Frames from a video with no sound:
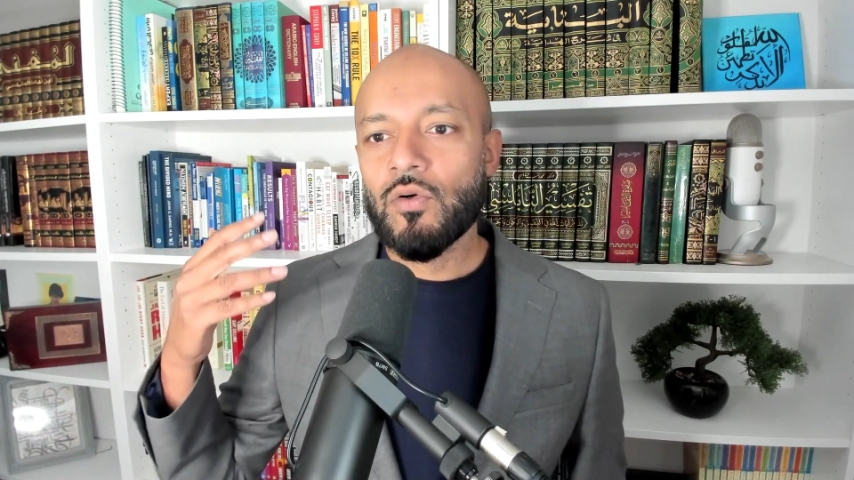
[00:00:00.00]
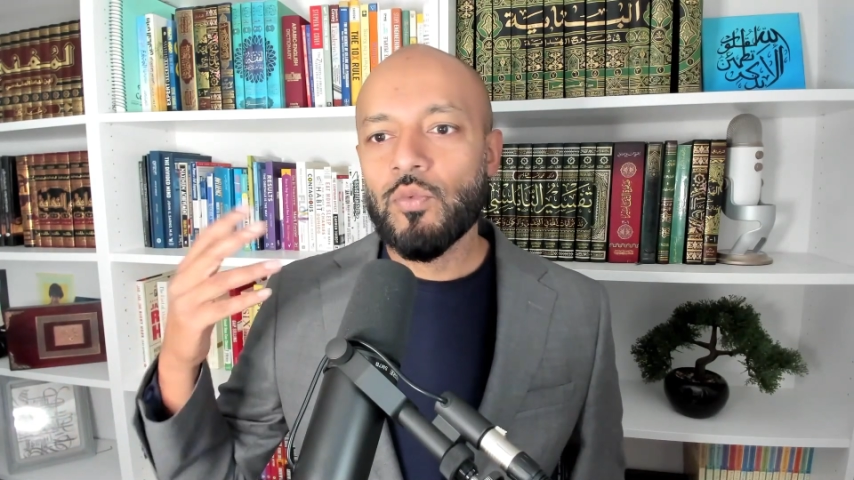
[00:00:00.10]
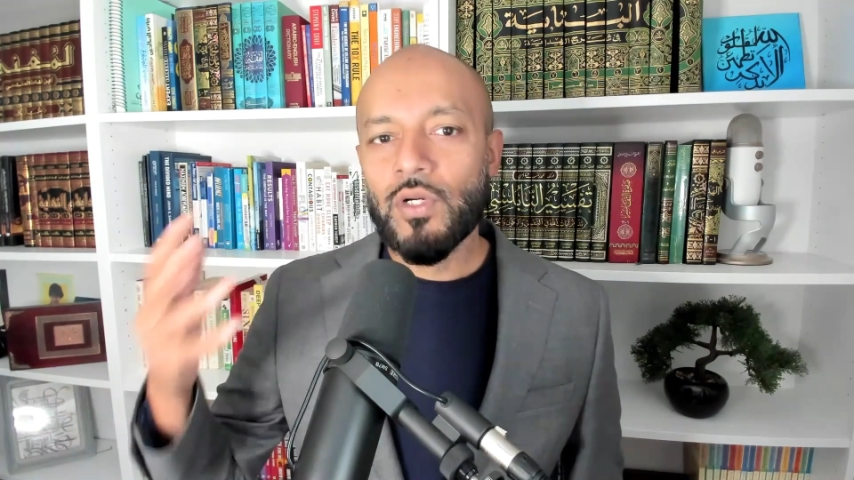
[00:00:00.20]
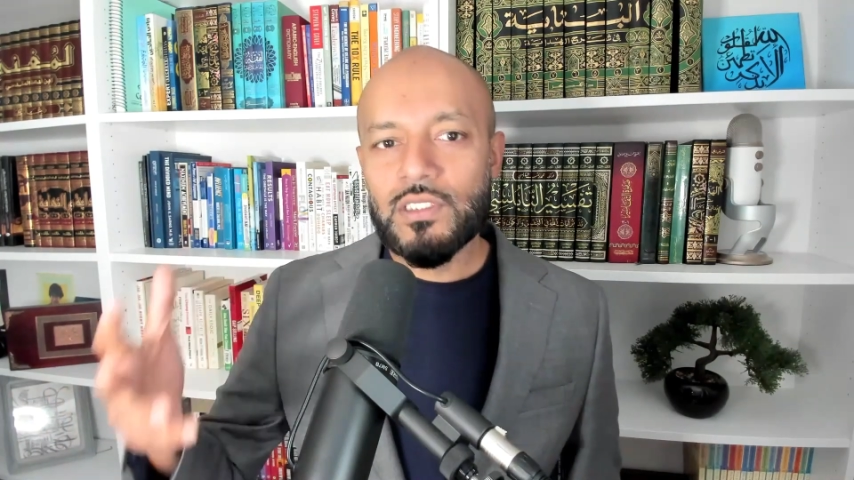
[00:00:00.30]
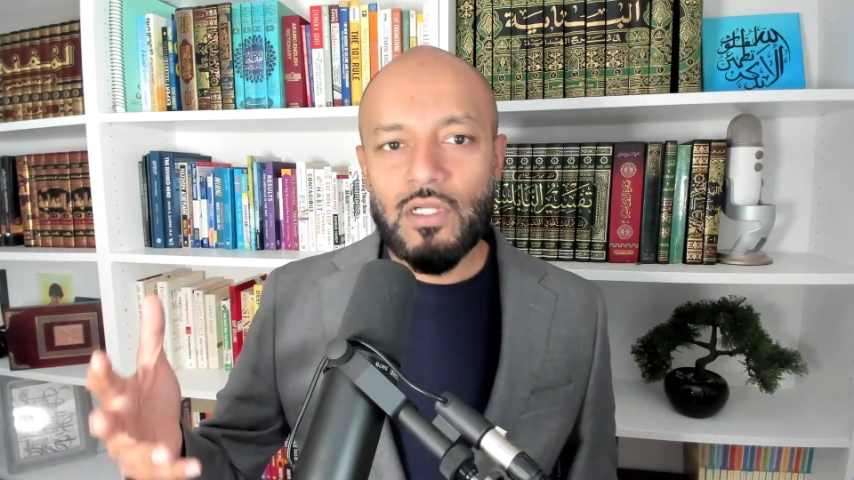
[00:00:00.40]
or
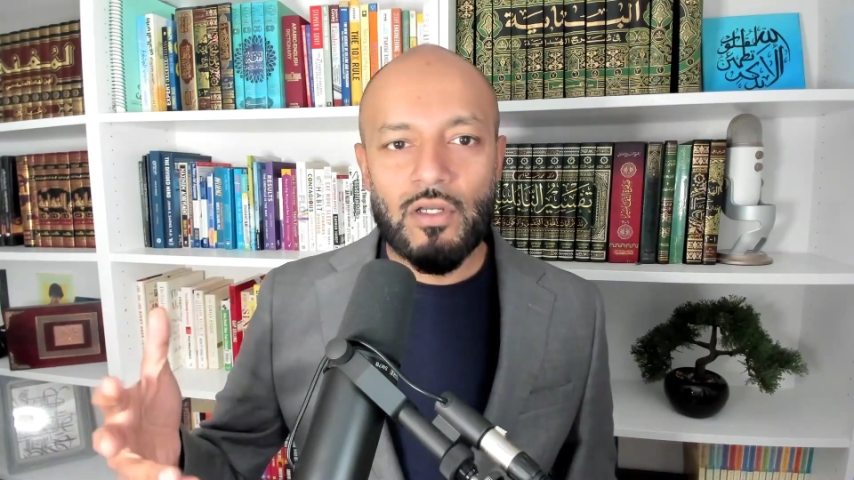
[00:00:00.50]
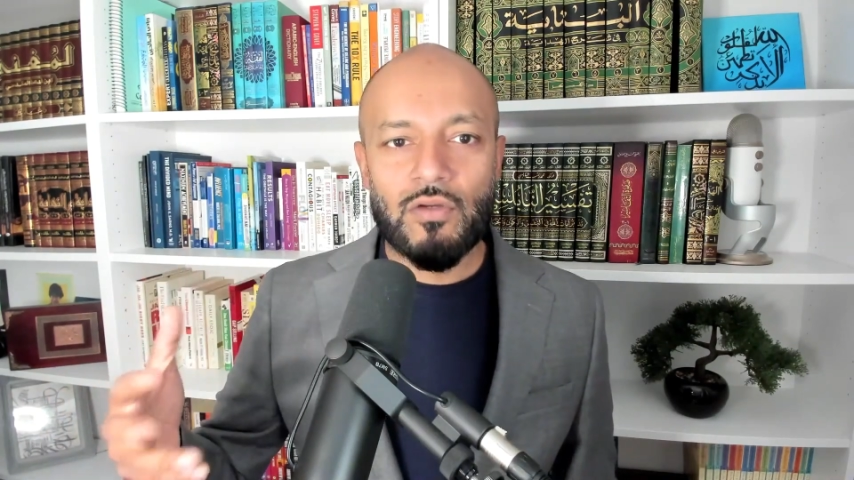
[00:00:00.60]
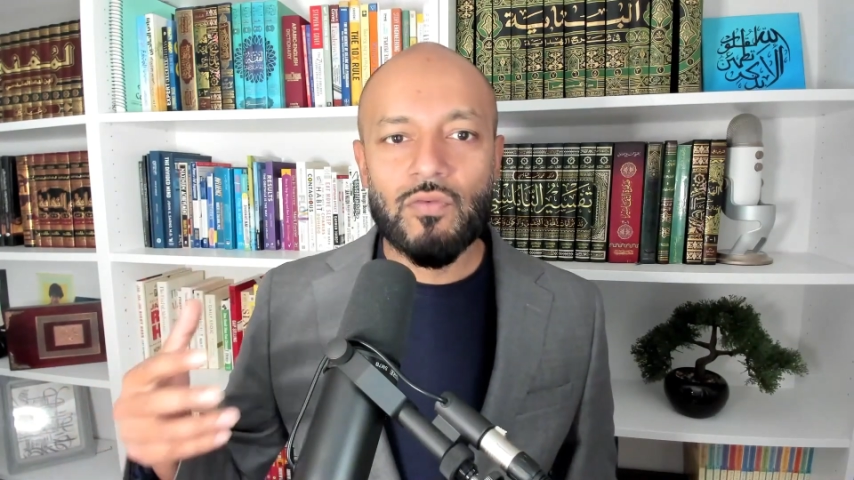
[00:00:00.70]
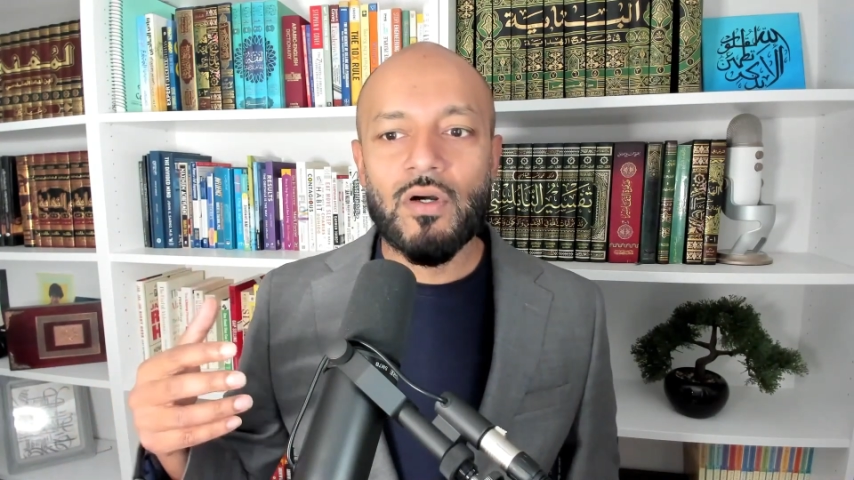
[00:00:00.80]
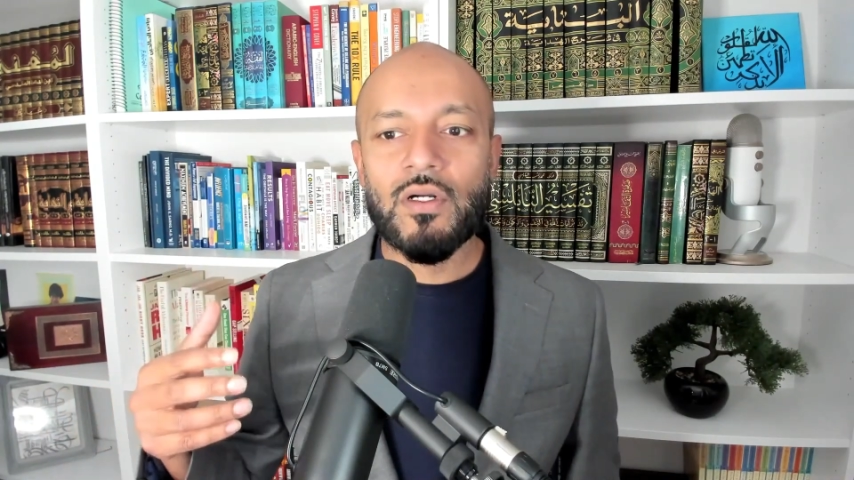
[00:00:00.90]
what's
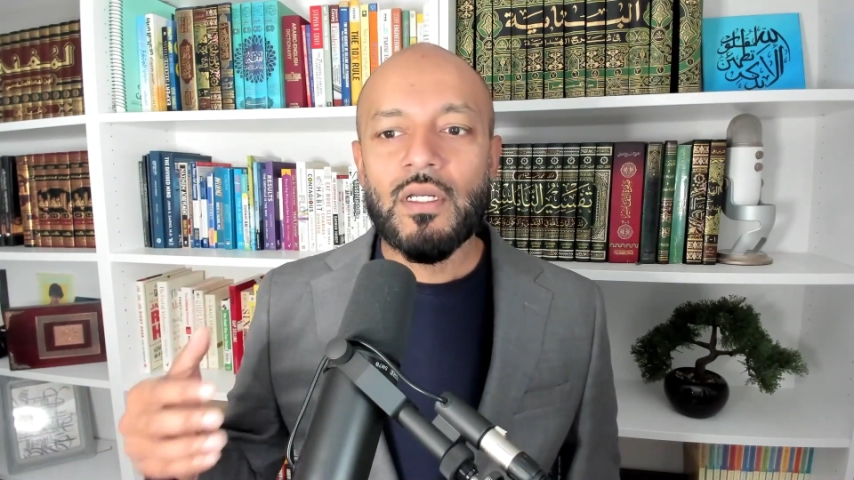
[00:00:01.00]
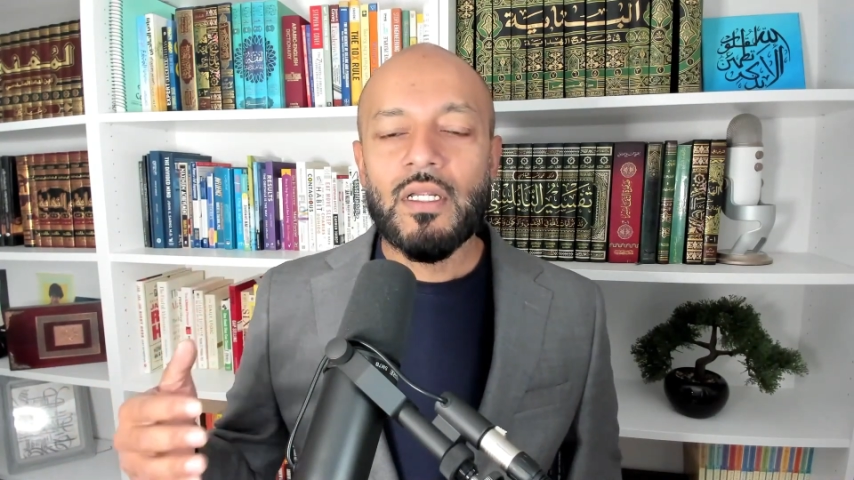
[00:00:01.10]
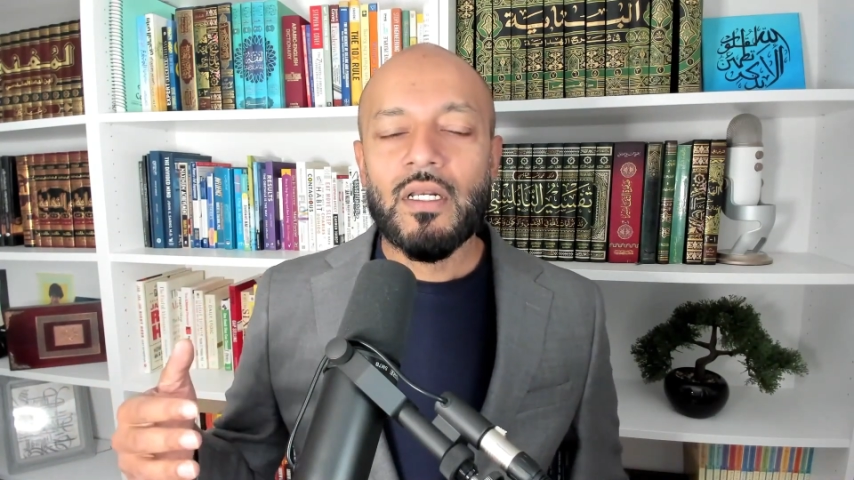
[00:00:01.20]
going wrong.